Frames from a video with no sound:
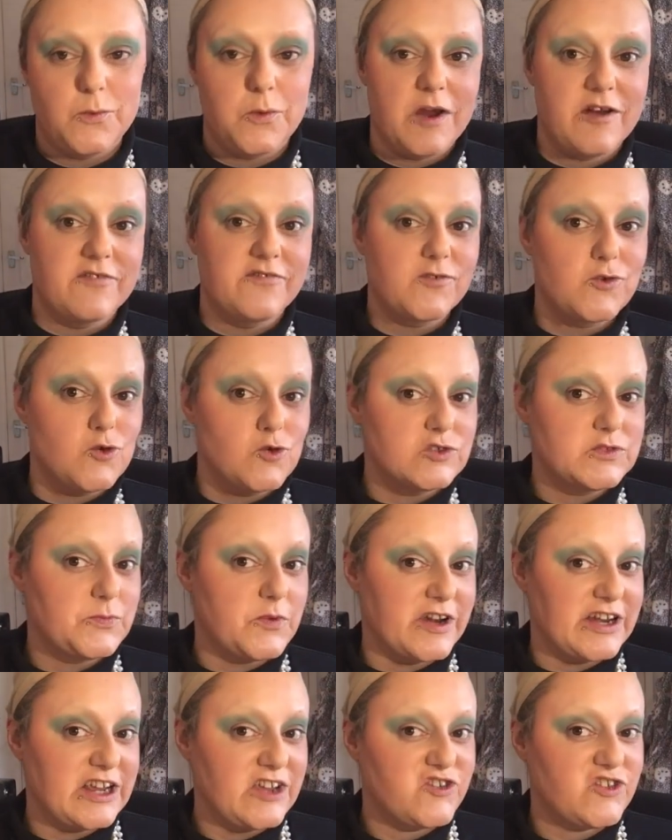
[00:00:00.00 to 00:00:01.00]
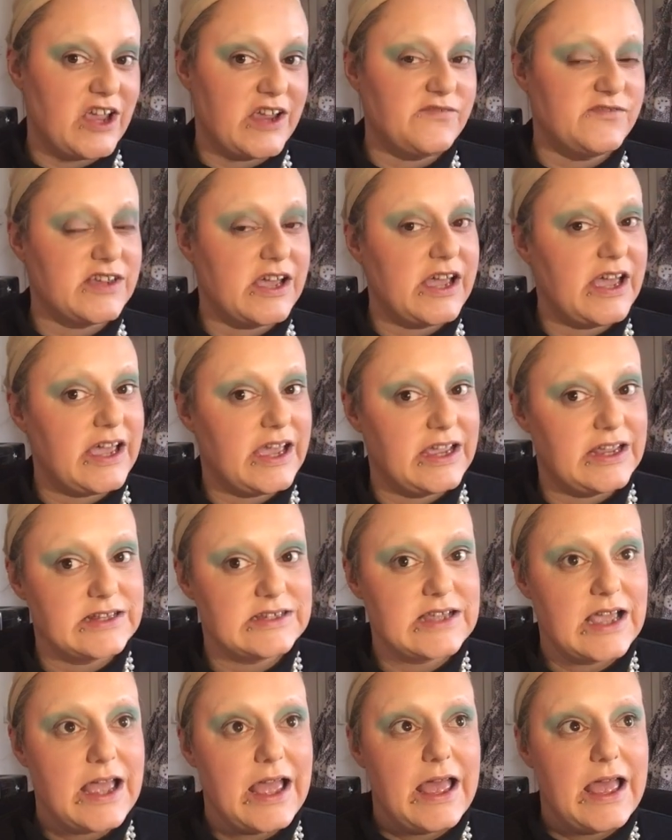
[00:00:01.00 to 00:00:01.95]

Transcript: where of course Britney shaved her head